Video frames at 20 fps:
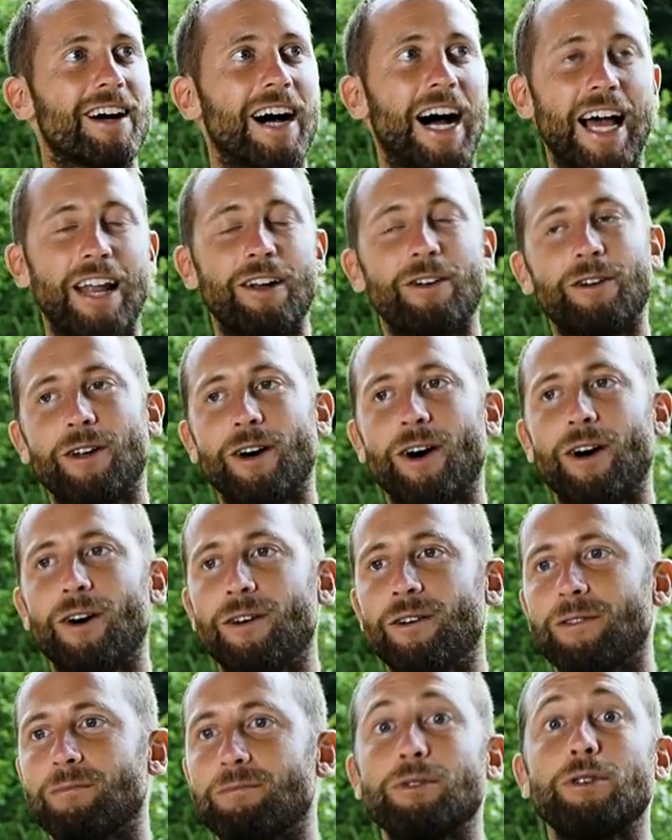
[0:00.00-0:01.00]

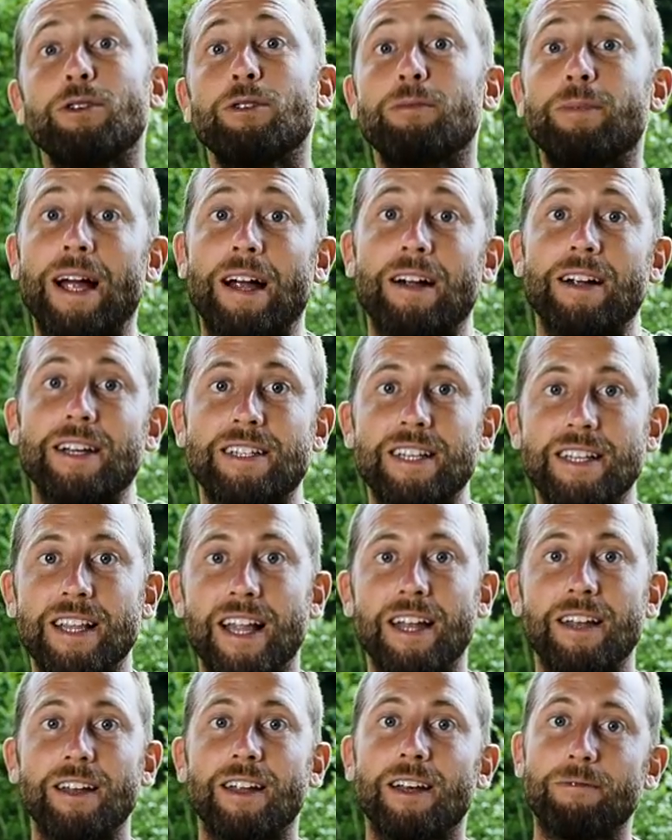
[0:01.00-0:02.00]
blueberries. And
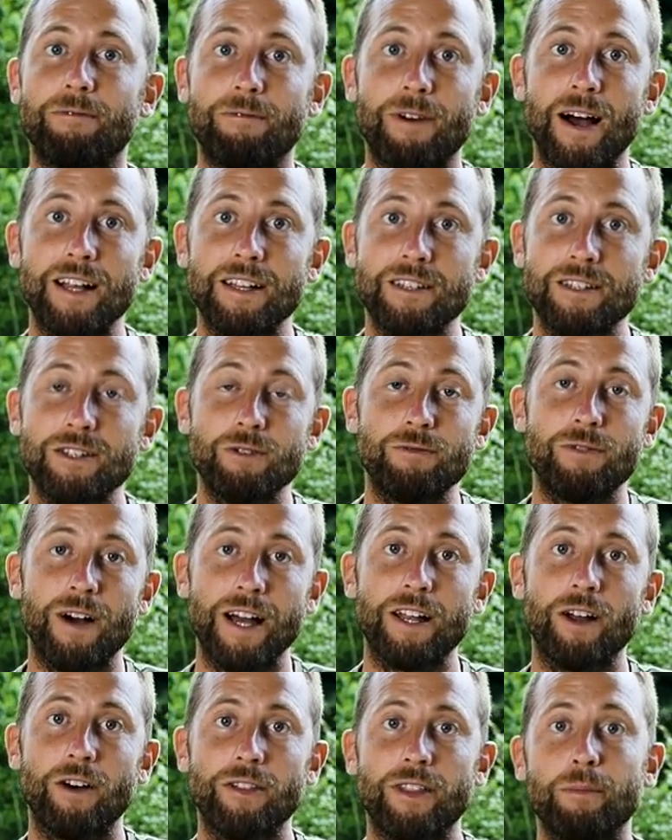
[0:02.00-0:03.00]
then you
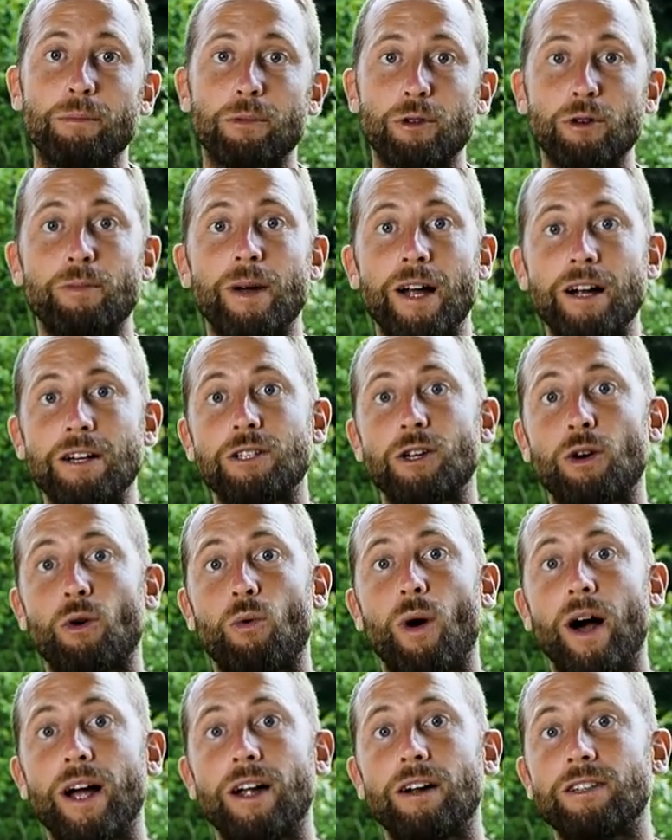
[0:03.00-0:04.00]
find out that blueberries
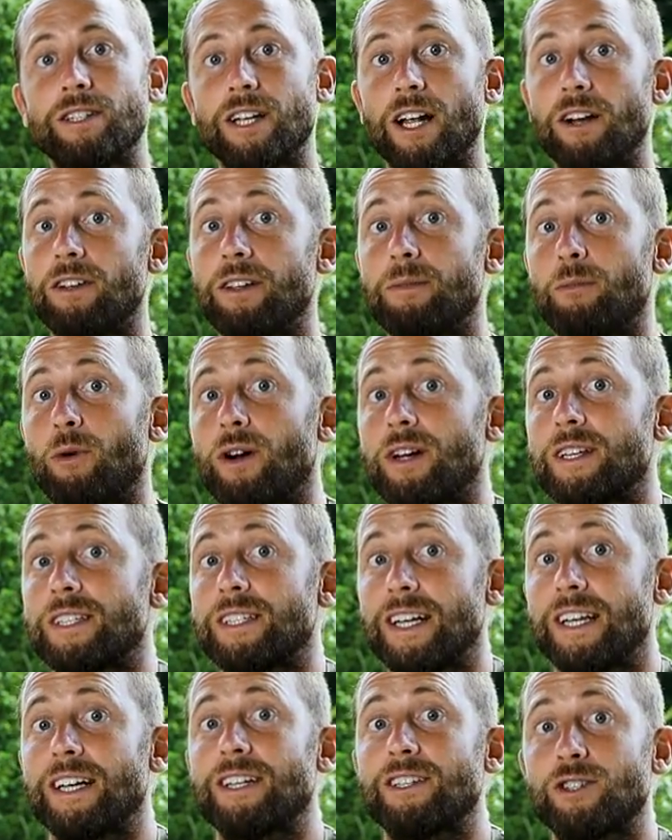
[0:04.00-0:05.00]
require generally more
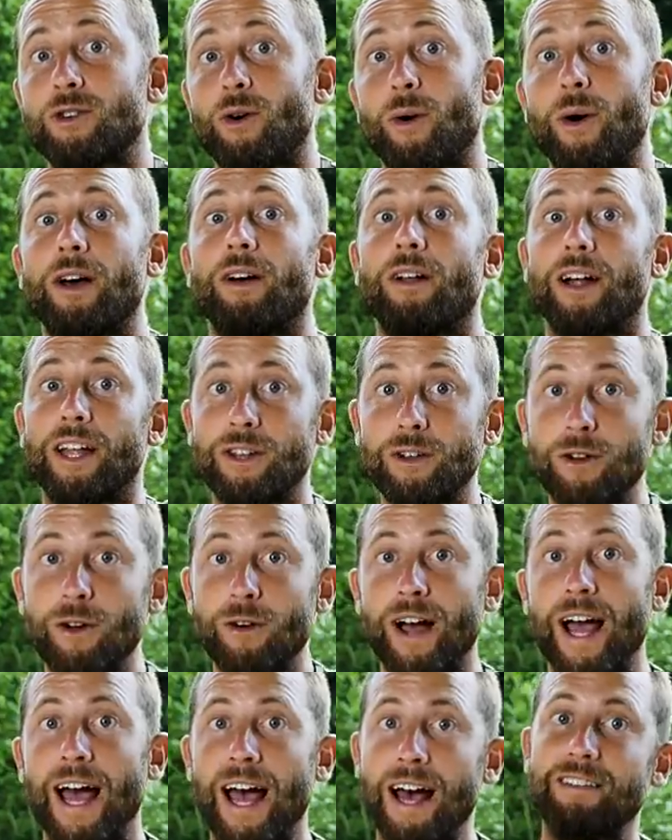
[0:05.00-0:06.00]
acidic soil and you
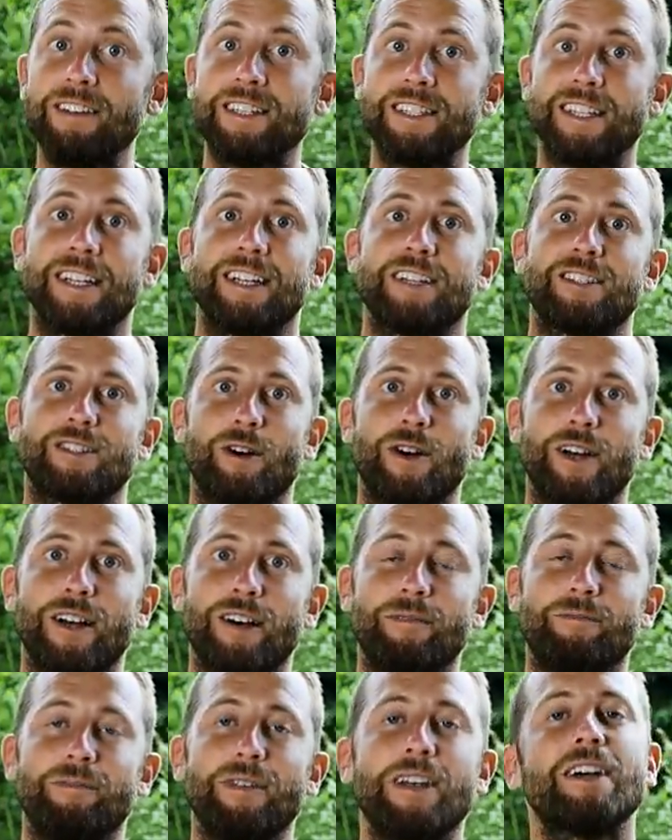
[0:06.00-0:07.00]
don't have acidic
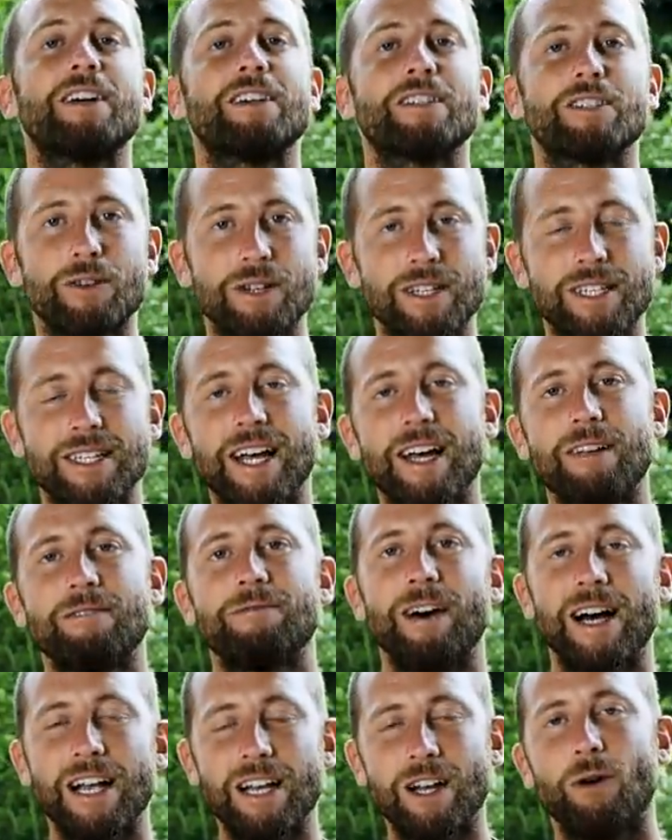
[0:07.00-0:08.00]
soil. So instead,
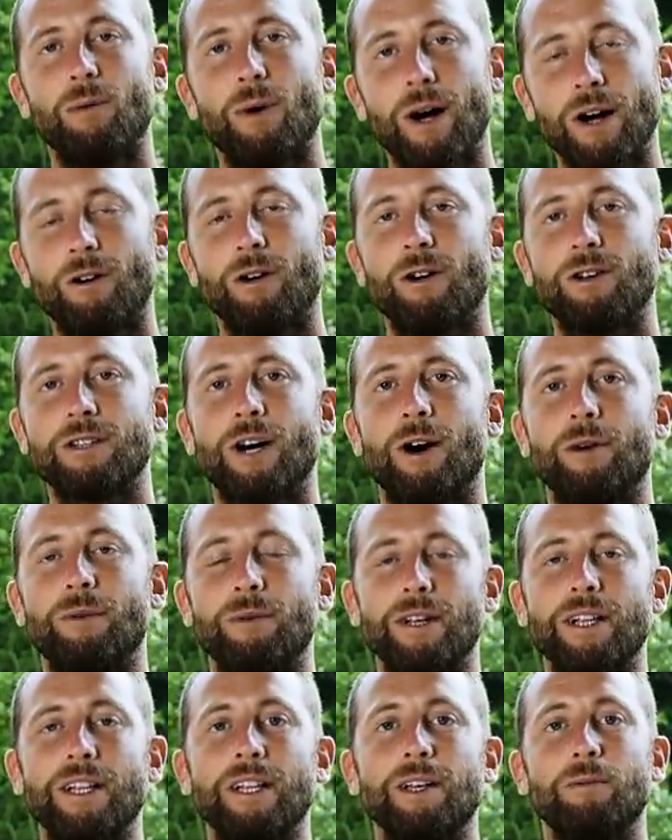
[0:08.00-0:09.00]
find out what grows out
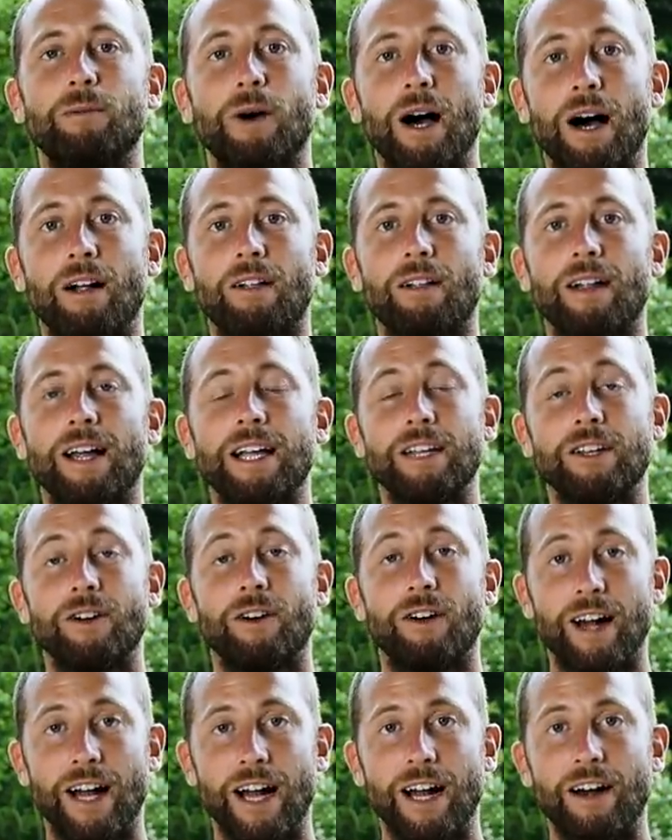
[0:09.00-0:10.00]
really well in
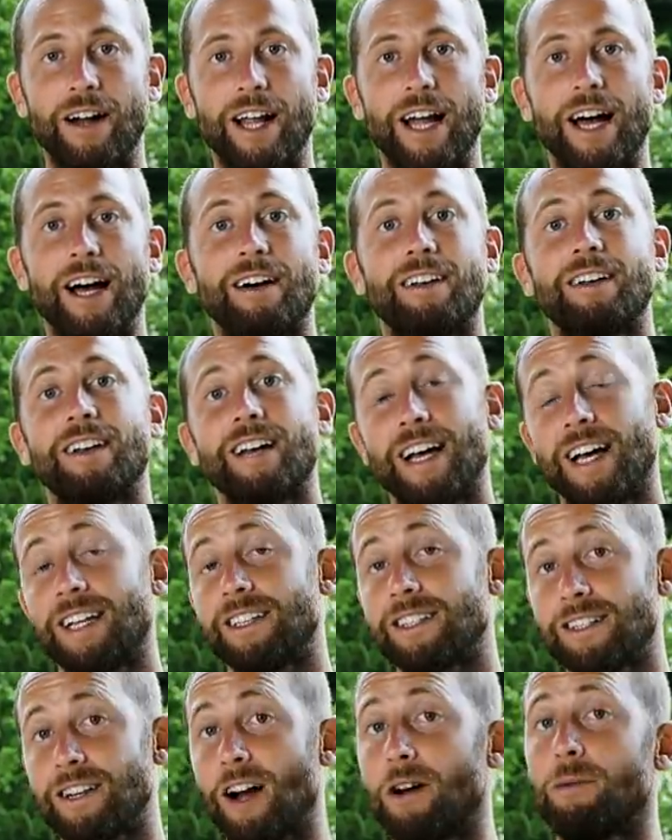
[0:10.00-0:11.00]
your area
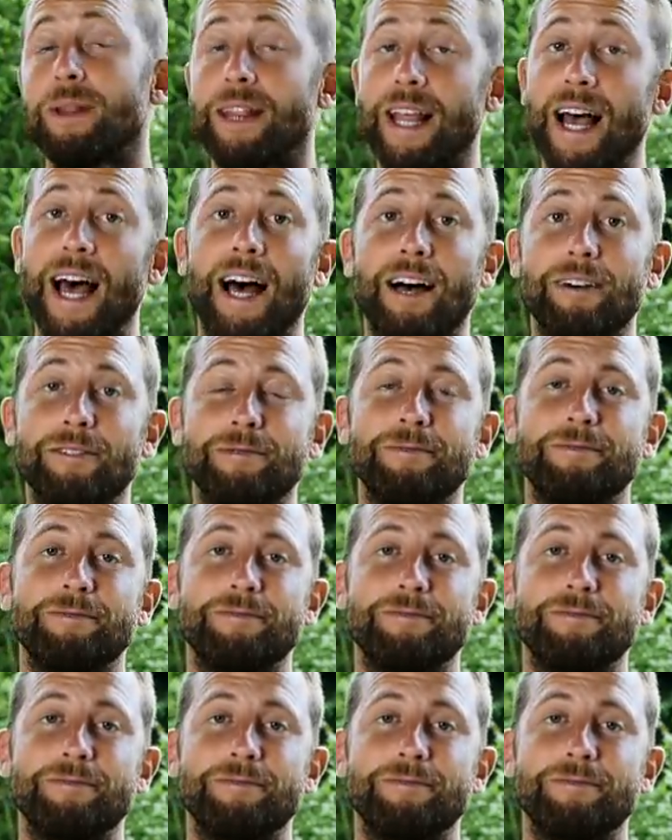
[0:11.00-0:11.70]
and start with that.